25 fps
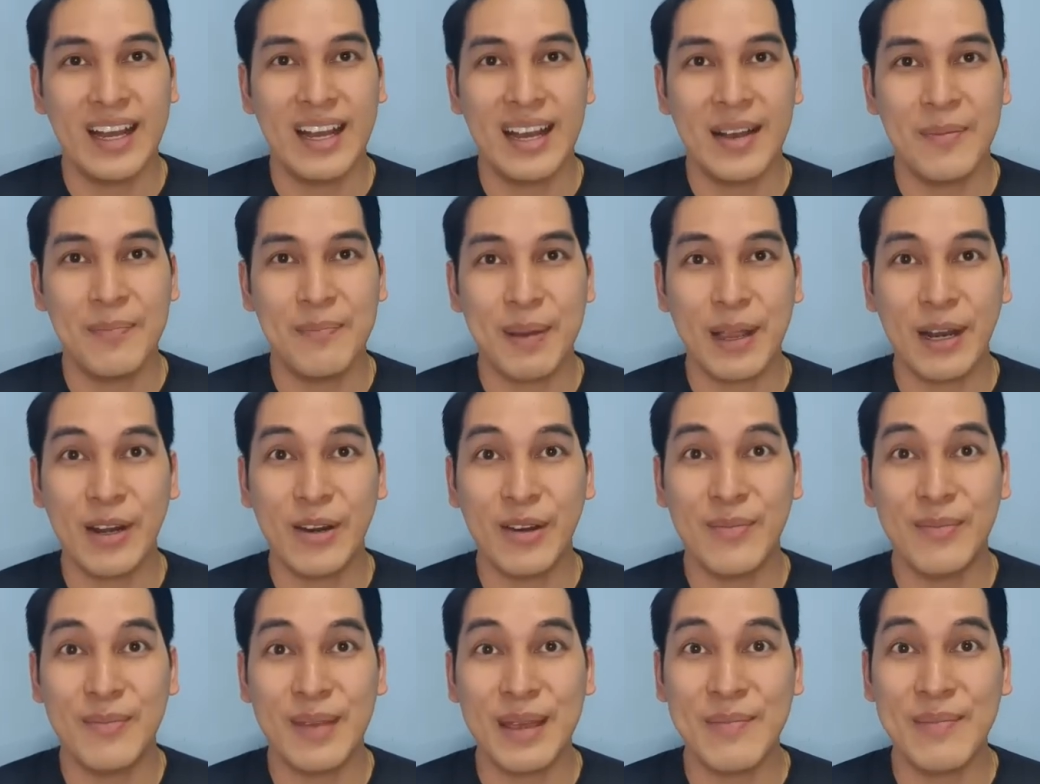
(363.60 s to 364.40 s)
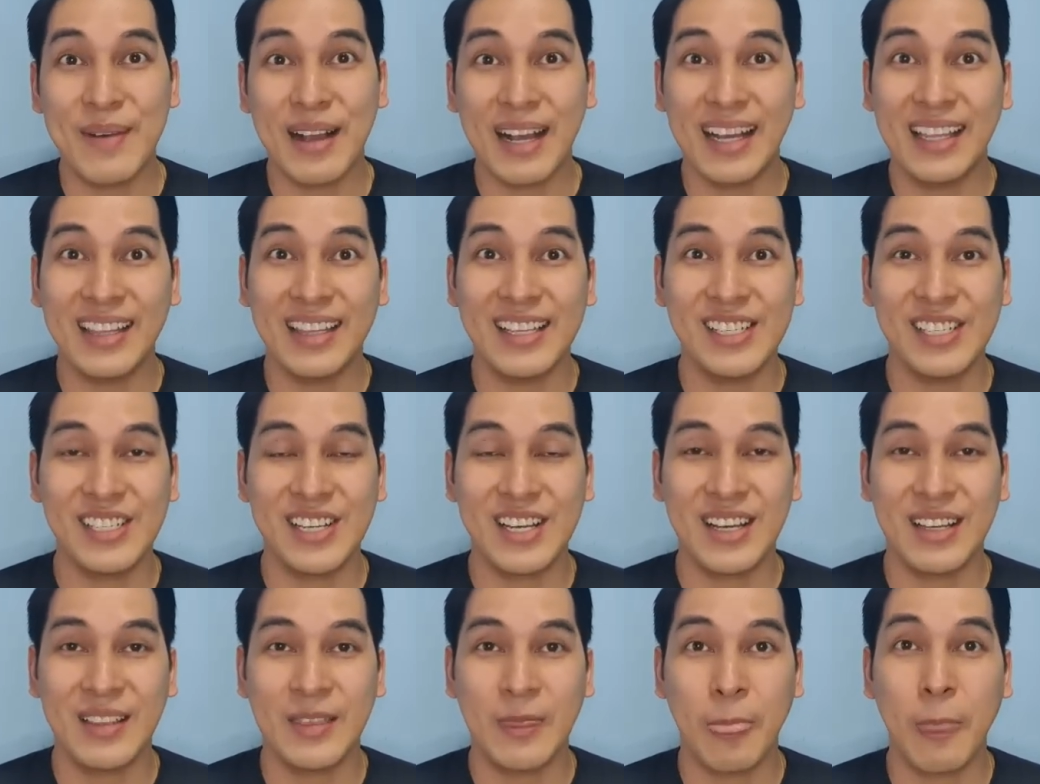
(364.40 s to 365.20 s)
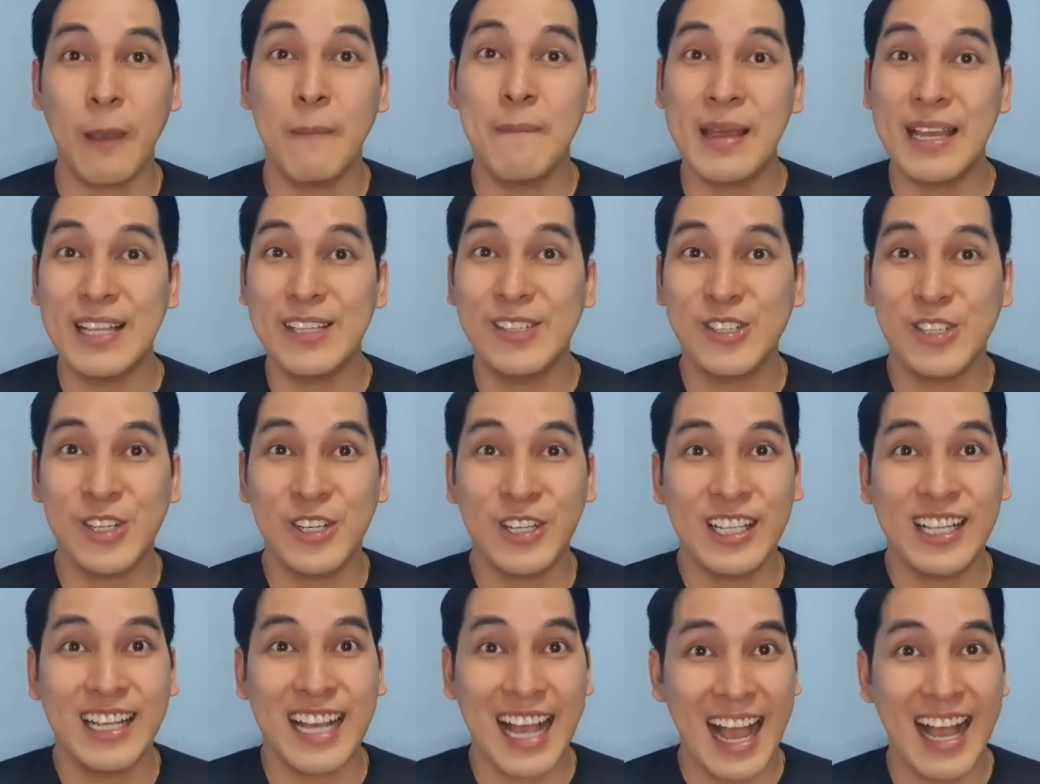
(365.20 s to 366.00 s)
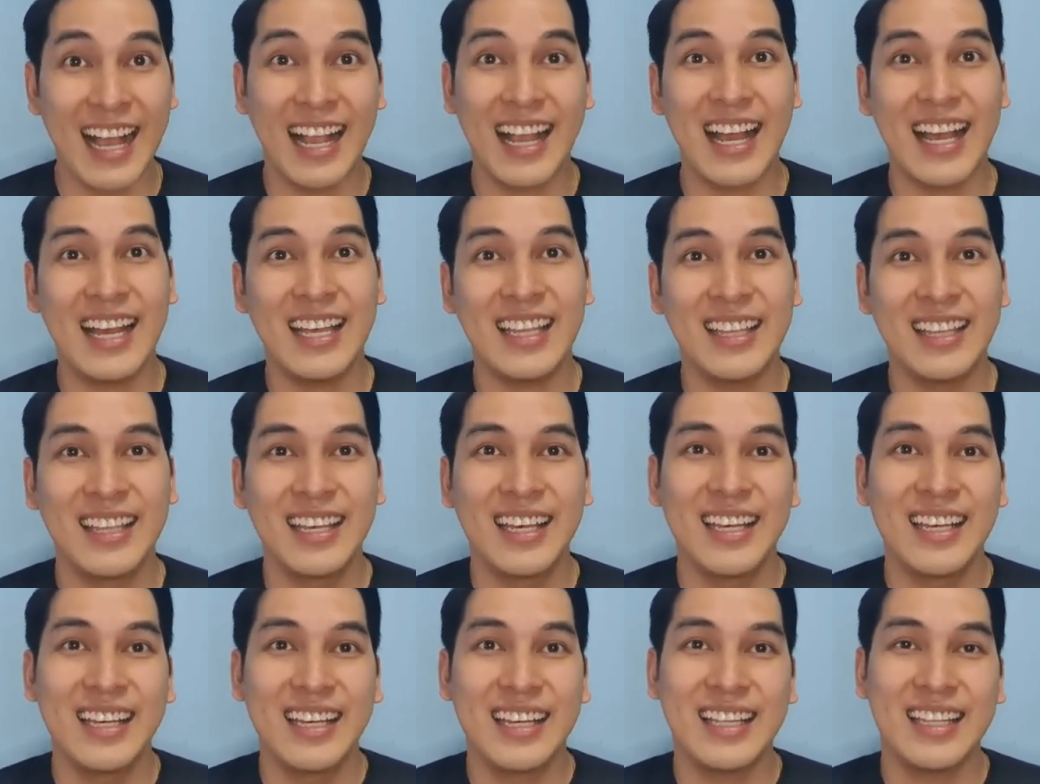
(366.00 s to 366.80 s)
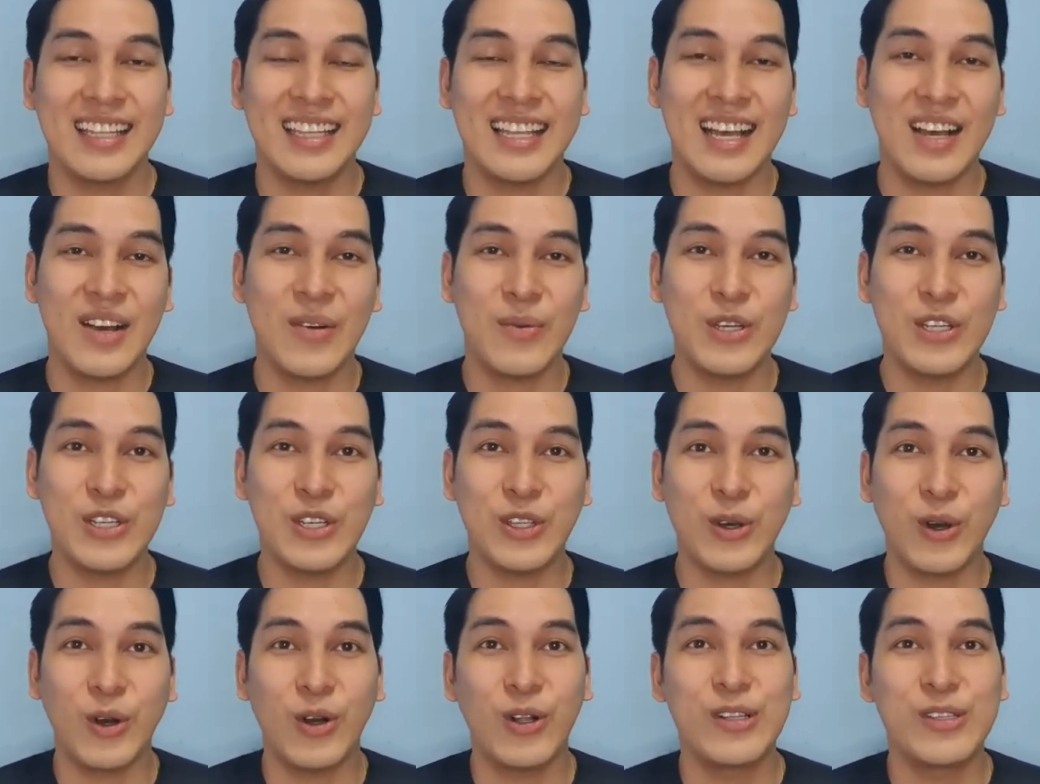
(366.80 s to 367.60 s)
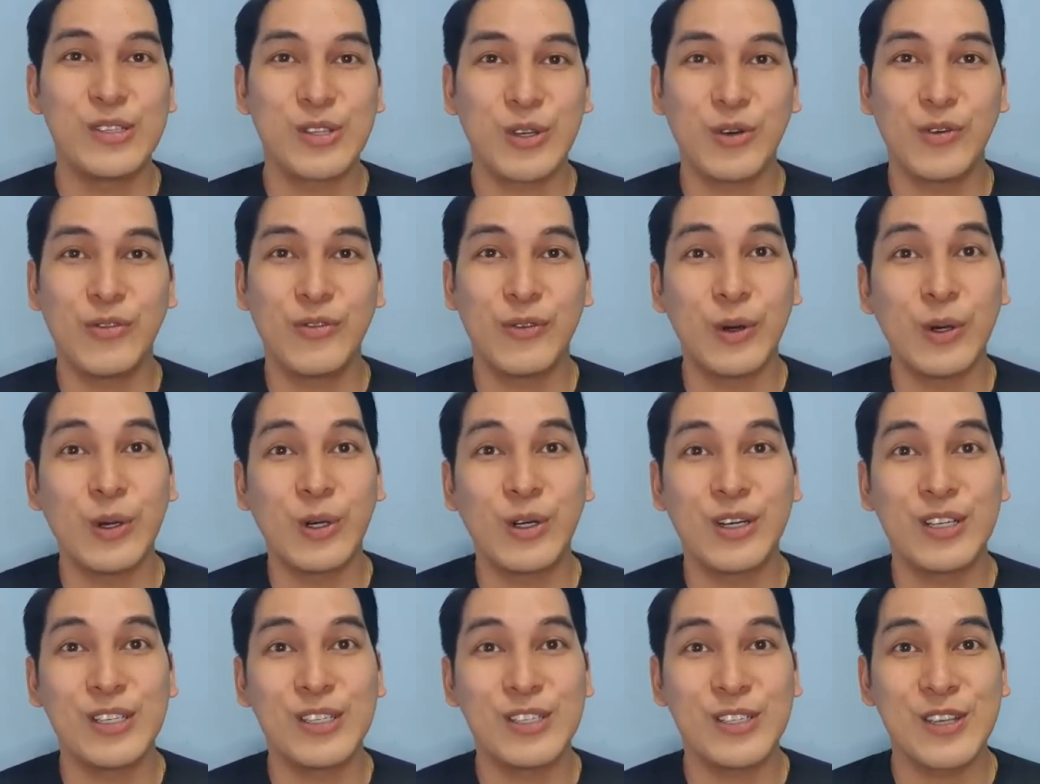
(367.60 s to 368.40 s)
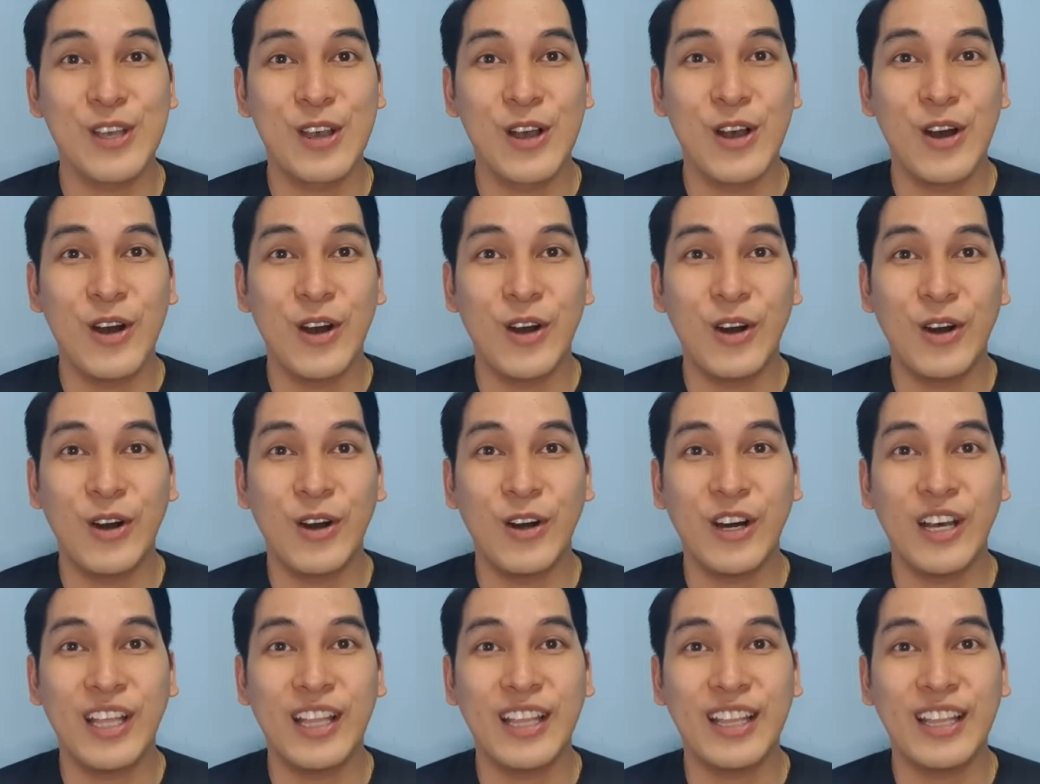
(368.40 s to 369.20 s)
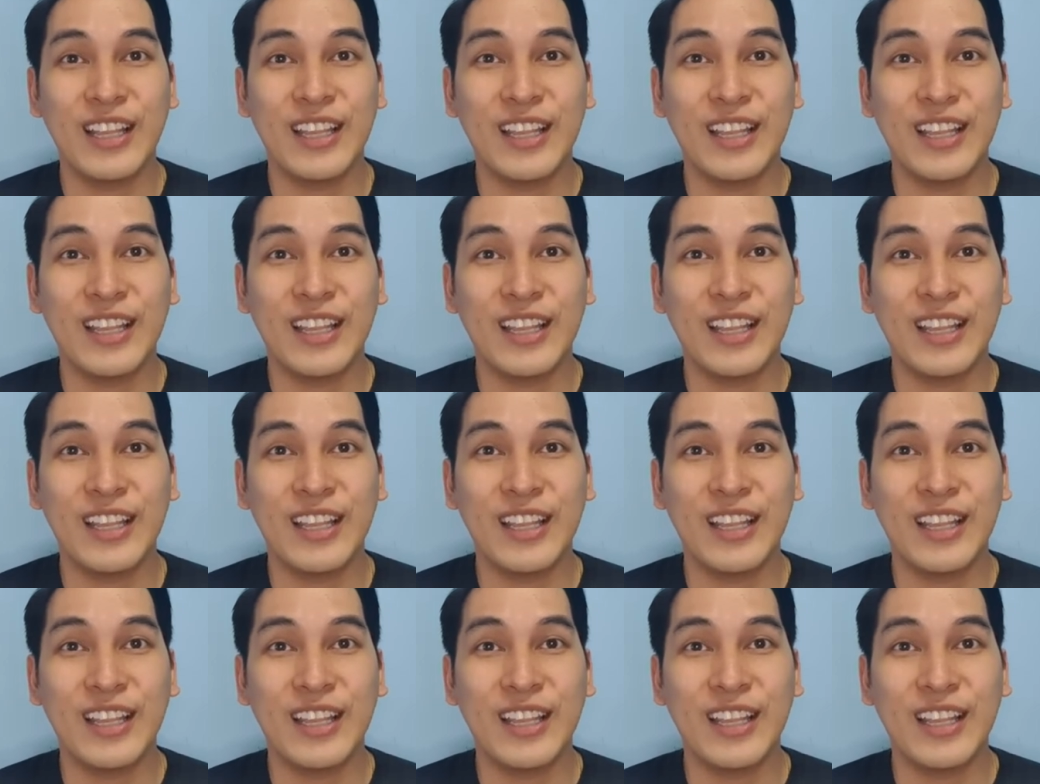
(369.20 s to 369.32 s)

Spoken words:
Pero may maganda siyang na-mention kagad na we should also focus on,